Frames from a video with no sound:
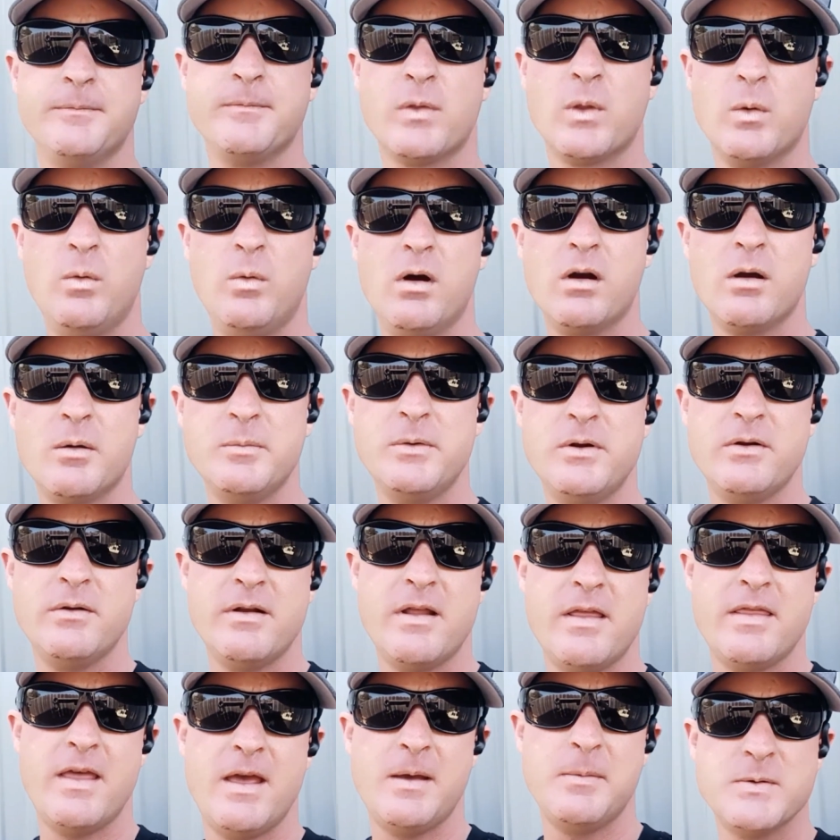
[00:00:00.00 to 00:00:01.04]
welcome to another
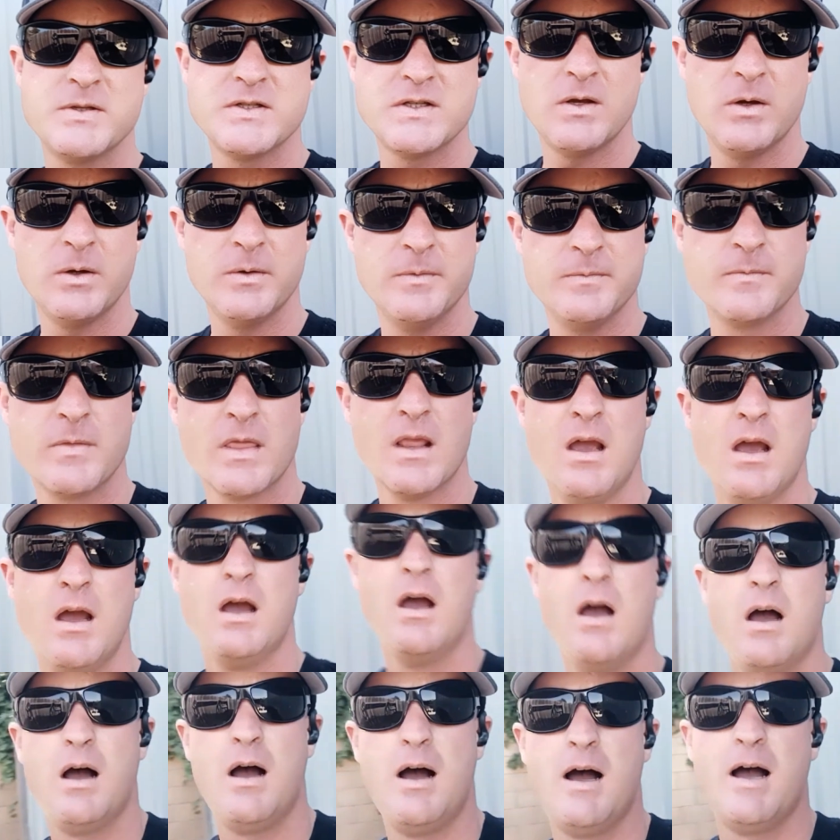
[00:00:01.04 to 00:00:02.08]
episode.
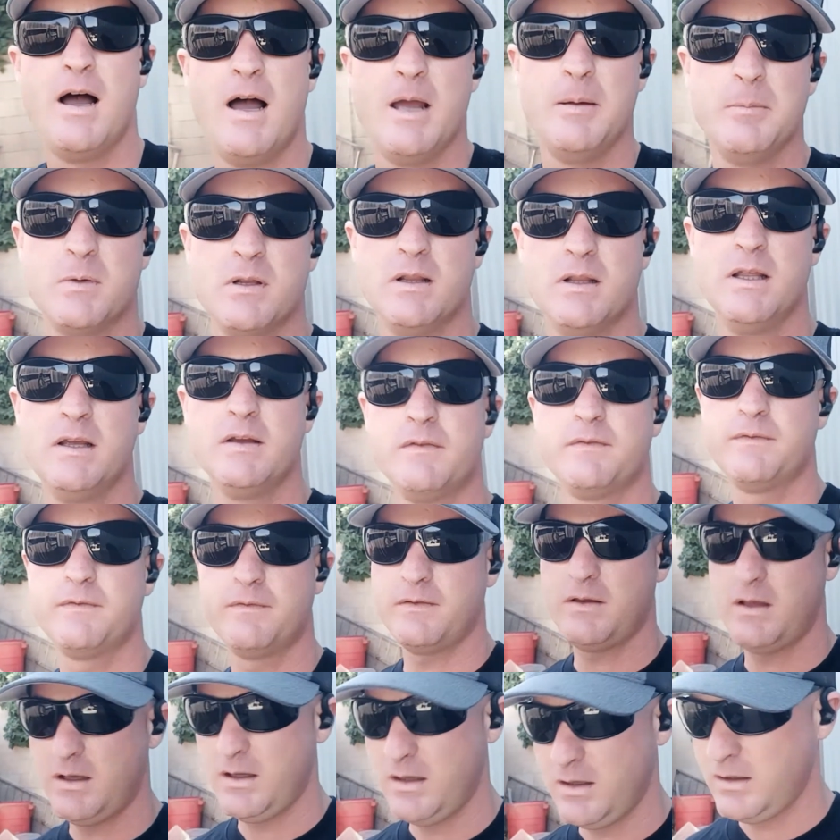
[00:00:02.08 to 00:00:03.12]
I'm Cliff,
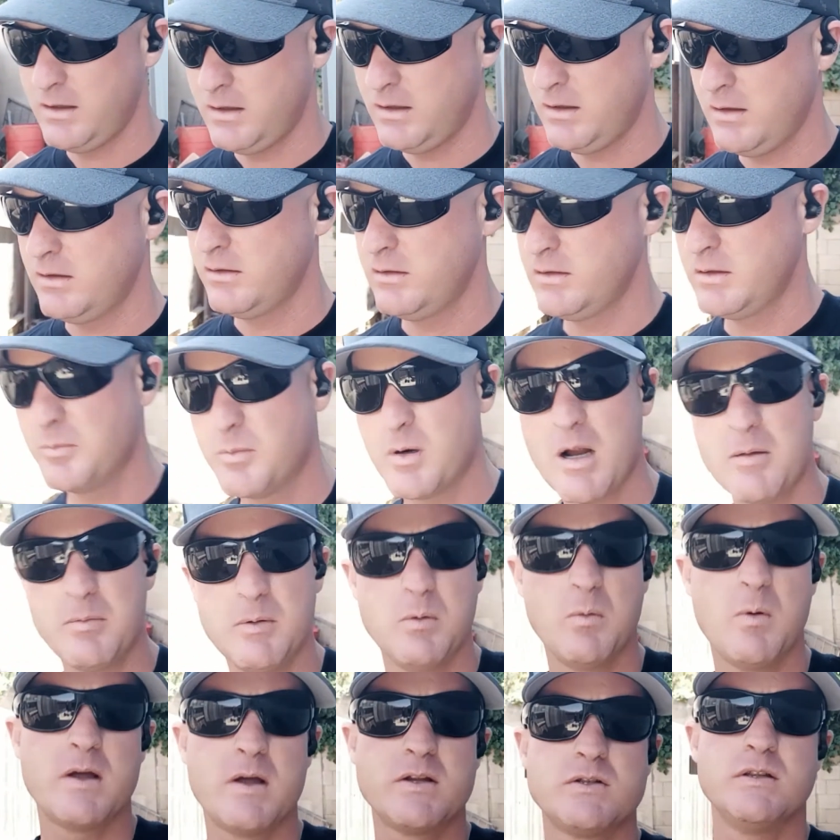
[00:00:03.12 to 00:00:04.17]
and you're probably
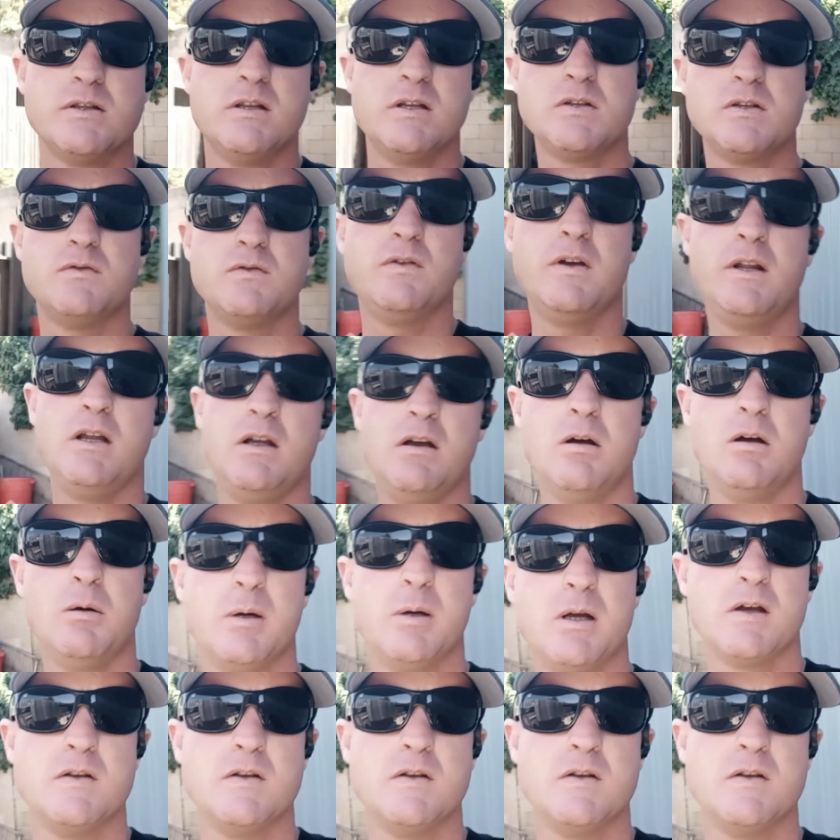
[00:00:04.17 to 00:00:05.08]
watching this video because